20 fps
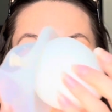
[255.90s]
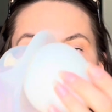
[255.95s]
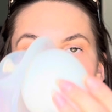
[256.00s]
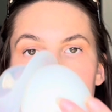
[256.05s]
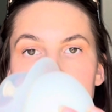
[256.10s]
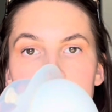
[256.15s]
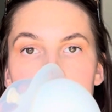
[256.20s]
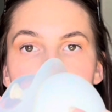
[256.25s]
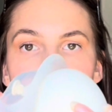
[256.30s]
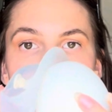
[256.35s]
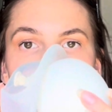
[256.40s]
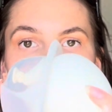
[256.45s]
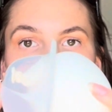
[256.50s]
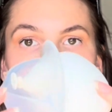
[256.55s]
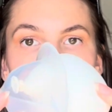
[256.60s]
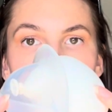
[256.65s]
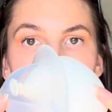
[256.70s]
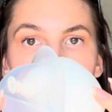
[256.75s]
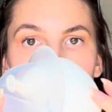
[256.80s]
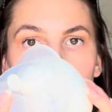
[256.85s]
This
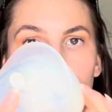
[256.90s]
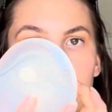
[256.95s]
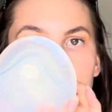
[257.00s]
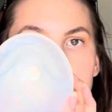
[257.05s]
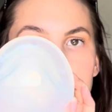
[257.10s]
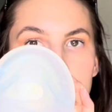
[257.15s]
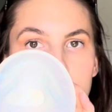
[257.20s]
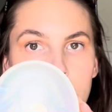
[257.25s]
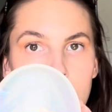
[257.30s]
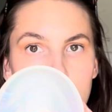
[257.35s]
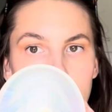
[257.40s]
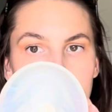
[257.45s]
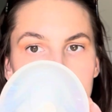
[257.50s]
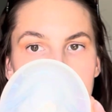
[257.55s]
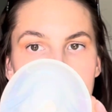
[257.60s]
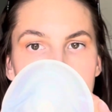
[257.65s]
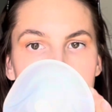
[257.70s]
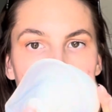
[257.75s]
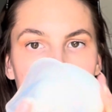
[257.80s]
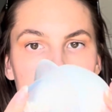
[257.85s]
only holds 3
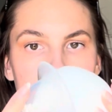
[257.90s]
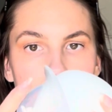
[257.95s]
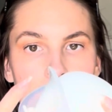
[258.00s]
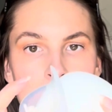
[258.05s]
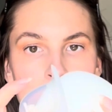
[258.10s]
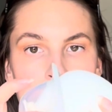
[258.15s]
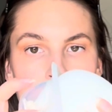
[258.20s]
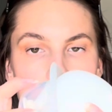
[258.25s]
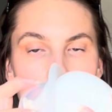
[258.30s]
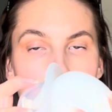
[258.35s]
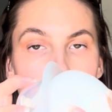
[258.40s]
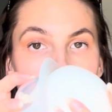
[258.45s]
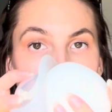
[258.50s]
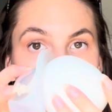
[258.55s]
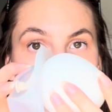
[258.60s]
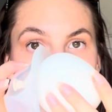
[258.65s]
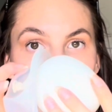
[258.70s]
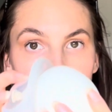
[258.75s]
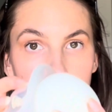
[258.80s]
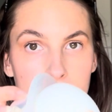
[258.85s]
ounces
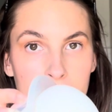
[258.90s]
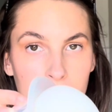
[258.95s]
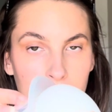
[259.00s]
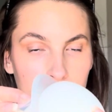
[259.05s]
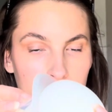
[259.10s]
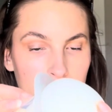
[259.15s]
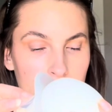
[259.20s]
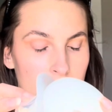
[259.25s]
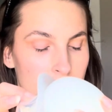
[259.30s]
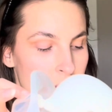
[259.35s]
of milk.